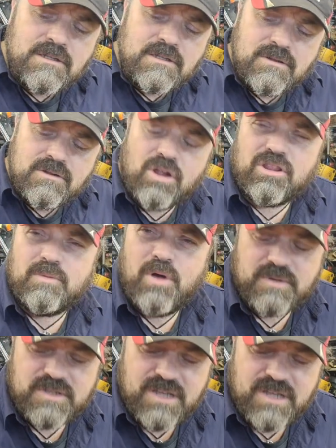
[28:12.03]
Not at the
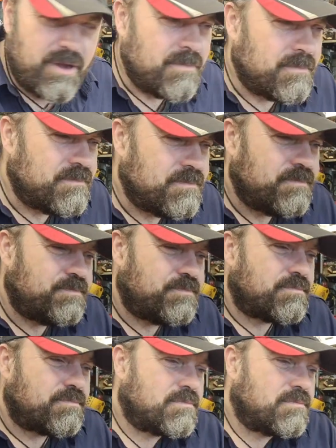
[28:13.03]
pubs, anyway.
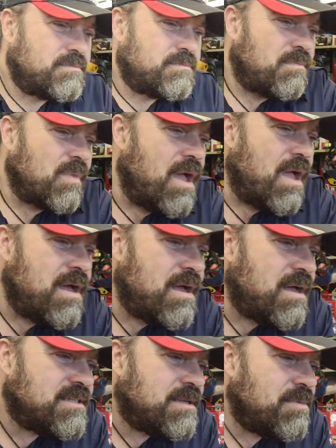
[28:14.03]

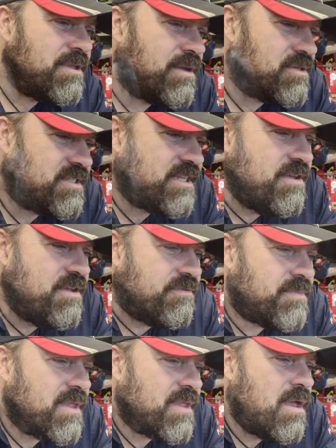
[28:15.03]
Similar to Steve,
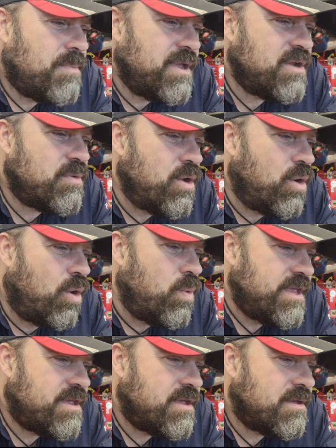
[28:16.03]
been away all
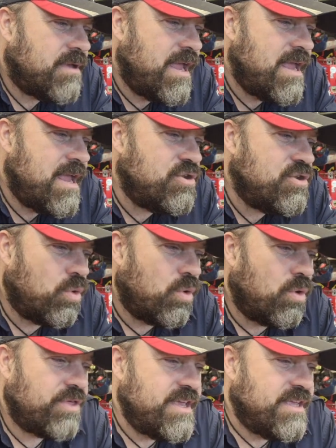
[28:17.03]
week in the
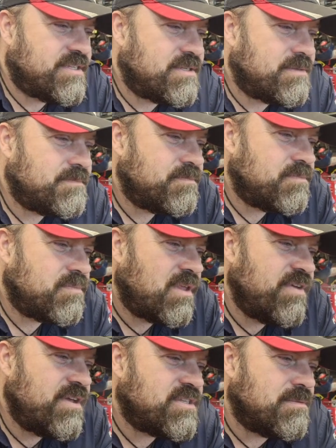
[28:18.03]
northeast,
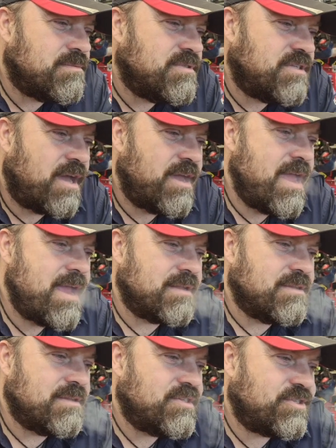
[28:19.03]
giving some diag
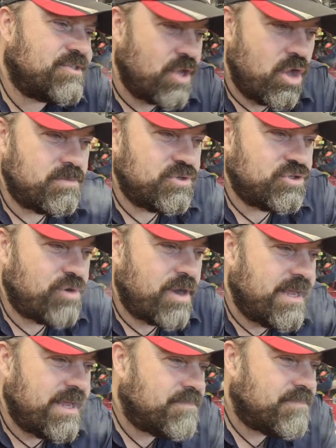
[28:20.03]
and scope
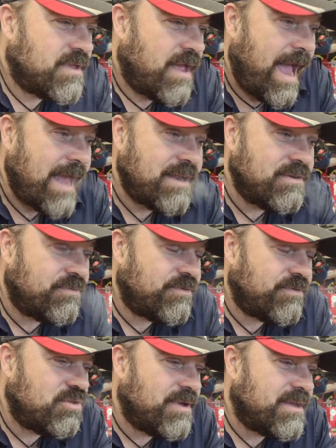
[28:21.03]
training and
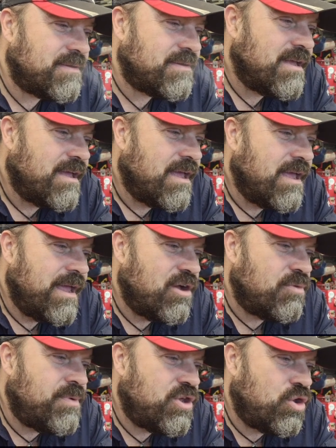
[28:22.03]
filming.
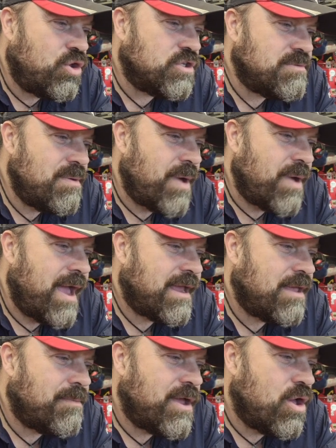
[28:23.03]
It'll be good to be
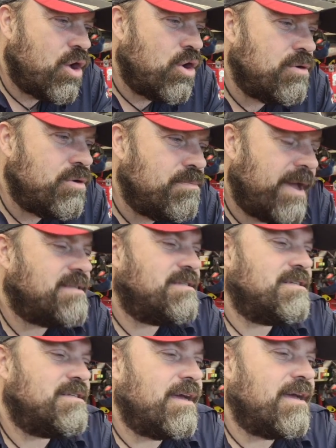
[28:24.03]
back in my own bed
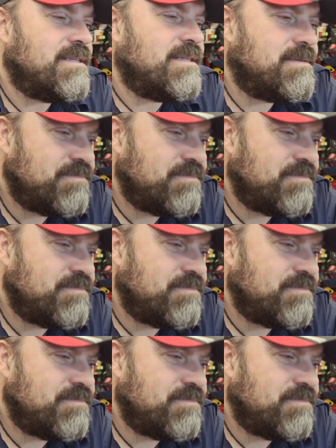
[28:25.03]
tonight.